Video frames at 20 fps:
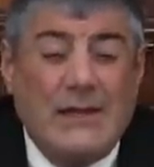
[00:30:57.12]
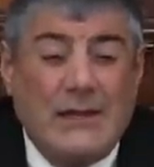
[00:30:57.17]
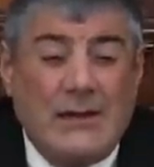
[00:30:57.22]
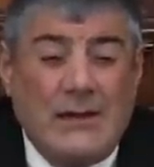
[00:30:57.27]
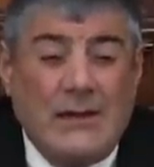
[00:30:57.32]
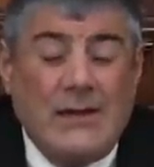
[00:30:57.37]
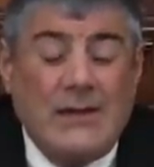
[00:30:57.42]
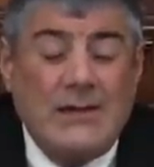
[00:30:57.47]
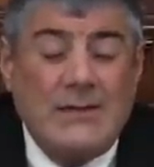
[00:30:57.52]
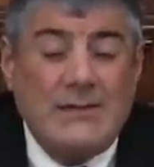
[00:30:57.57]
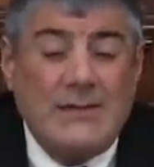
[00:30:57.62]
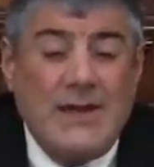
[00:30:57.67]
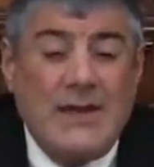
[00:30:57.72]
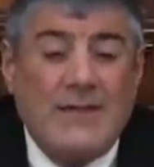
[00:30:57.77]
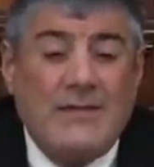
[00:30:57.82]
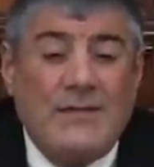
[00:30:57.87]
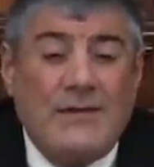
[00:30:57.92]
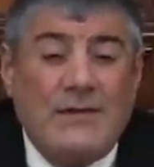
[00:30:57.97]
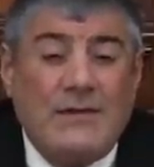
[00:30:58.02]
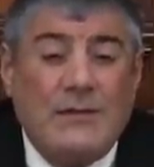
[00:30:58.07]
Learn
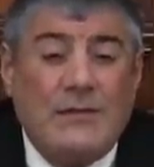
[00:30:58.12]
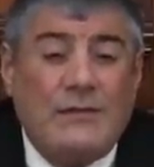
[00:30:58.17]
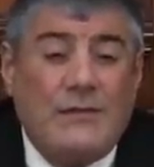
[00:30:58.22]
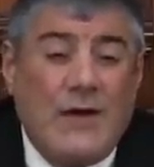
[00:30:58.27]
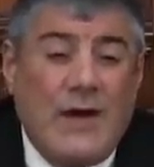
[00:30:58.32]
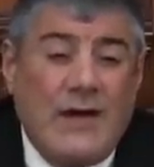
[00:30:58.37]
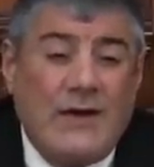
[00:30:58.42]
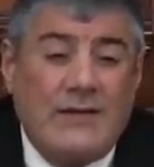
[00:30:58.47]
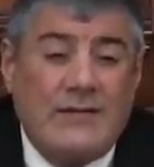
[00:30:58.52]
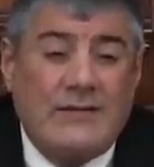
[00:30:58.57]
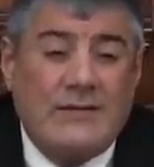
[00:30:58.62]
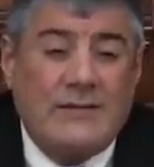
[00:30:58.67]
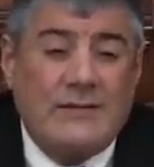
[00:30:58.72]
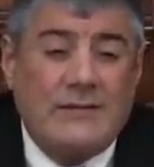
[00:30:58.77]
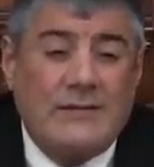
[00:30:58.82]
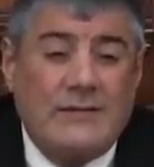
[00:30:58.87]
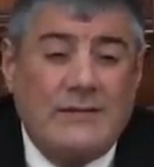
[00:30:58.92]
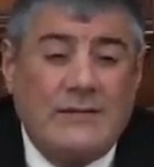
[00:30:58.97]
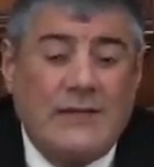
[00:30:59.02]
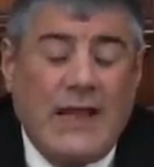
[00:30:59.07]
never to fight.
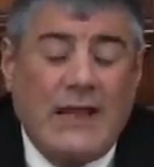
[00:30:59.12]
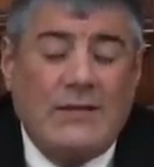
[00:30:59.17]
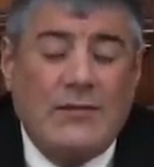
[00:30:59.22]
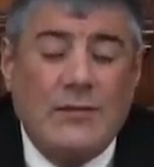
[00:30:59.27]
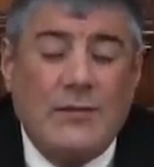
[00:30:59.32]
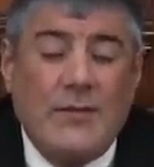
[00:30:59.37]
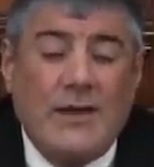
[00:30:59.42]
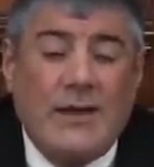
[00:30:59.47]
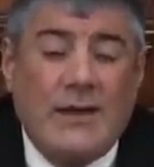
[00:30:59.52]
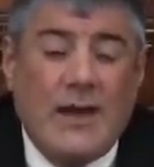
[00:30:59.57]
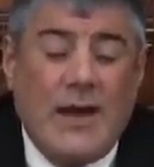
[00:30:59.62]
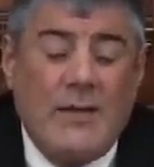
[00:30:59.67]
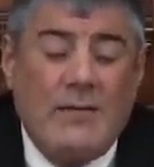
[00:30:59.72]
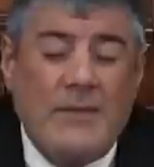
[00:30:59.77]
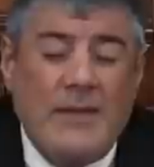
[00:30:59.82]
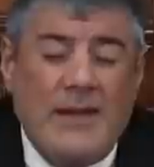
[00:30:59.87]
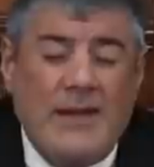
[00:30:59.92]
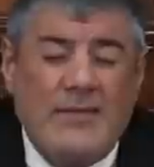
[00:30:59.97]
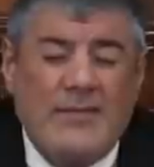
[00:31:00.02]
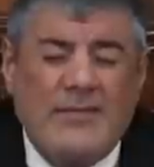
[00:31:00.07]
Not to make
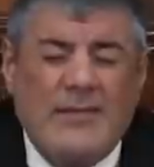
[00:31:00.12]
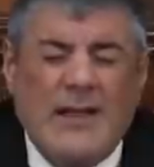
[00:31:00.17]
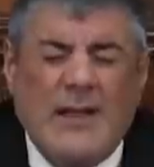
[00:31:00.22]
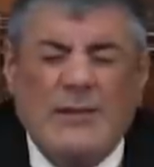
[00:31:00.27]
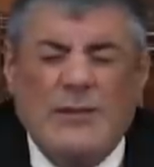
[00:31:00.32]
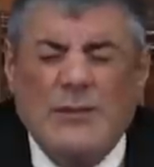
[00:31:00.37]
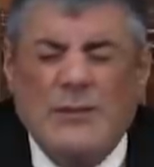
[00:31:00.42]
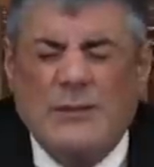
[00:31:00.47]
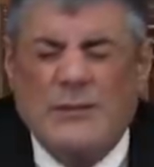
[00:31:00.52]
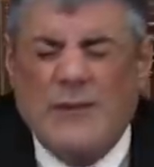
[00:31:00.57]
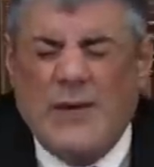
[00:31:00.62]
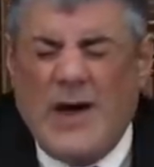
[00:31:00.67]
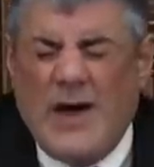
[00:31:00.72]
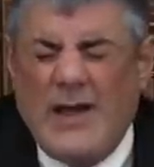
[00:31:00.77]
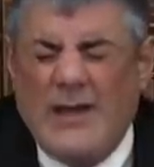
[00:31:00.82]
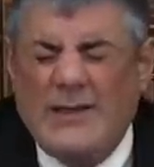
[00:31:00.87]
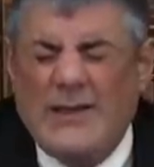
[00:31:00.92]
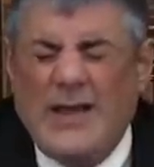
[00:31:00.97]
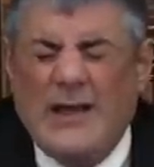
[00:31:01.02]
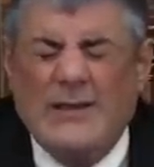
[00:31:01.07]
comments, not to
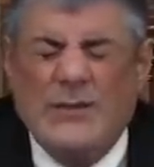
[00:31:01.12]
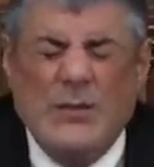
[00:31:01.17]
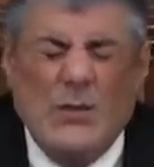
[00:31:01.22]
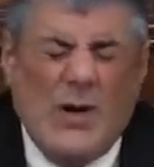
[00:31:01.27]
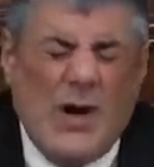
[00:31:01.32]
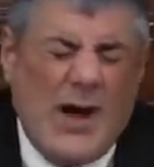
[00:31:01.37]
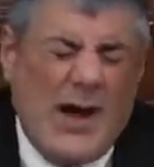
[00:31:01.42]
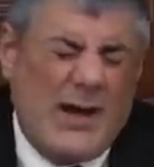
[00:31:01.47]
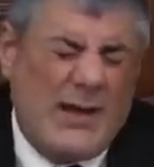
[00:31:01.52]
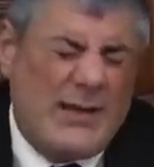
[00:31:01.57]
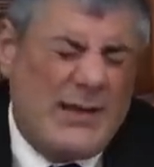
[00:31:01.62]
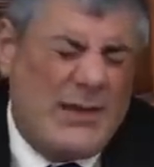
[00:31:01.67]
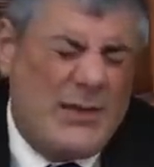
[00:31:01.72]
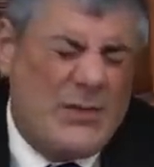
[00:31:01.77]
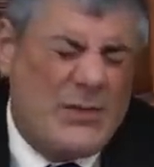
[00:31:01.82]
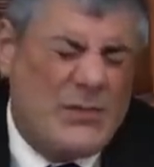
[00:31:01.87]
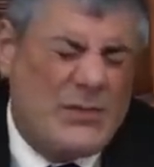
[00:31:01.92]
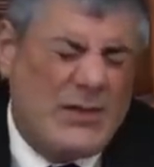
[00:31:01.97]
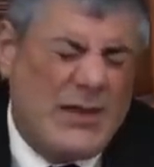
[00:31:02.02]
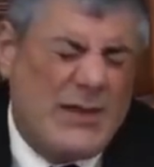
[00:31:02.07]
fight, not to
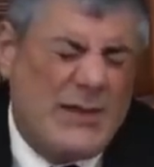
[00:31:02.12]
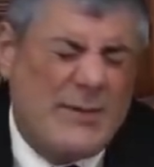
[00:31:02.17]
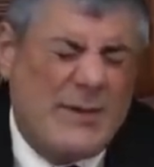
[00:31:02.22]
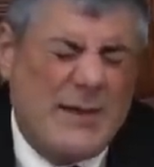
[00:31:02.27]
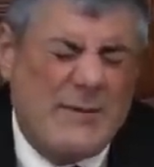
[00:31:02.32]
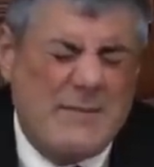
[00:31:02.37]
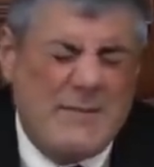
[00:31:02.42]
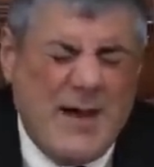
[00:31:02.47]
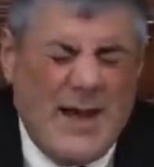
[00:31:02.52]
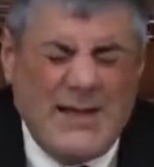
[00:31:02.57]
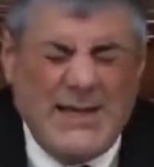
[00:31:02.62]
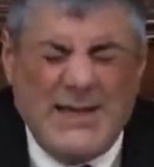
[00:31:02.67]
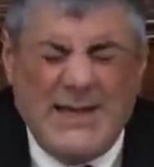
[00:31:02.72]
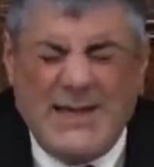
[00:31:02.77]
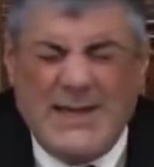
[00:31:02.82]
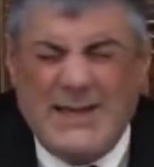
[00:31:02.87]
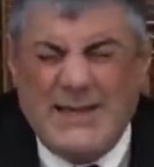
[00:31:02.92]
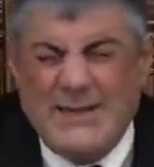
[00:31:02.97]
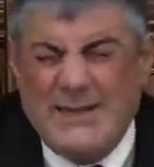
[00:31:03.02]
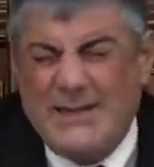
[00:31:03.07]
argue, not about
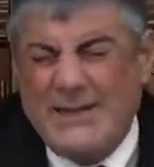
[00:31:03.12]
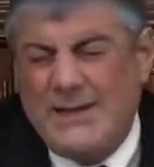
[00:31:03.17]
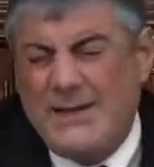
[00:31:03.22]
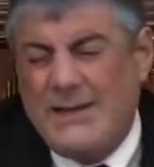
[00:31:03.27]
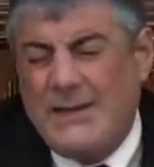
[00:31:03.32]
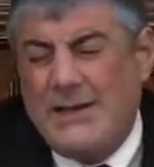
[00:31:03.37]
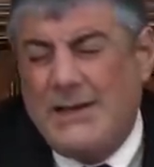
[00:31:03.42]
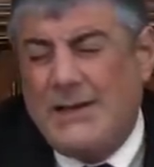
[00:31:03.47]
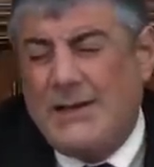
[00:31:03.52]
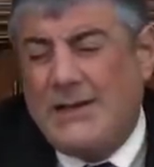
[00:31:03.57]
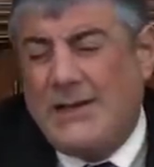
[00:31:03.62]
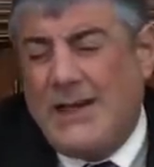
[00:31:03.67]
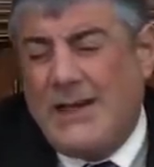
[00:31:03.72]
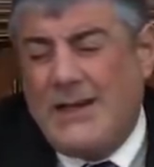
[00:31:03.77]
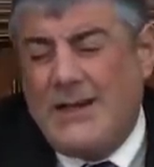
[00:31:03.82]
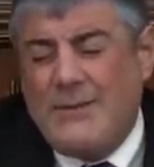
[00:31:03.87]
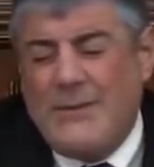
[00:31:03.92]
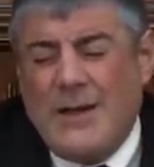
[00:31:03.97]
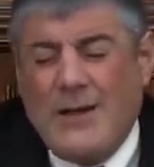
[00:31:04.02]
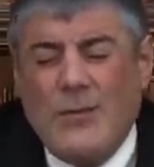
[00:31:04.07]
money,
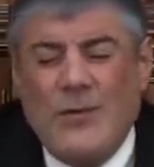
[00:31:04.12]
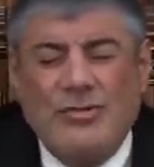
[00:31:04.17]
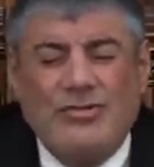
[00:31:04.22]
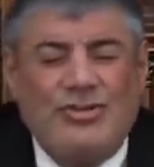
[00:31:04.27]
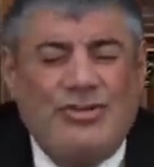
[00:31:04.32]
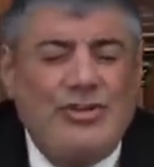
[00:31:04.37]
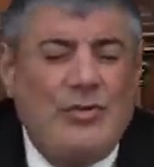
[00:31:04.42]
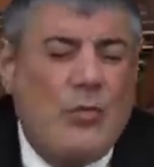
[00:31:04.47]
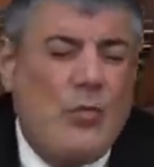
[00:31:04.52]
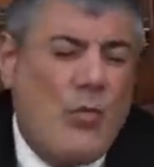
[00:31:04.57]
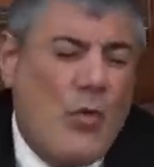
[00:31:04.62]
not about what she